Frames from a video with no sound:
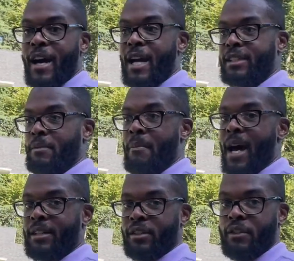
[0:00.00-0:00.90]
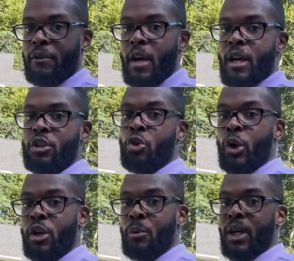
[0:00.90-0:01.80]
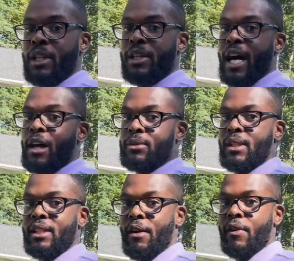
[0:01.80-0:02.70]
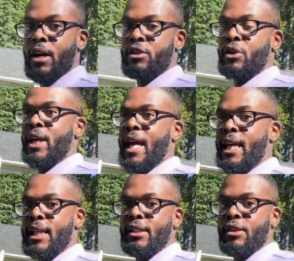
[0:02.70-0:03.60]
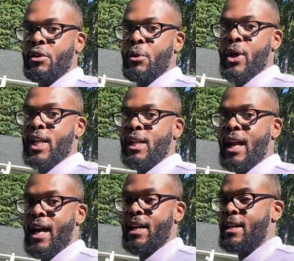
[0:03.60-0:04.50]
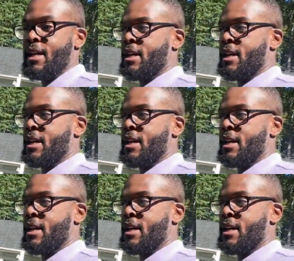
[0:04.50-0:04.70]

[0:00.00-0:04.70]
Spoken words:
It has a massive 21,780 square lot.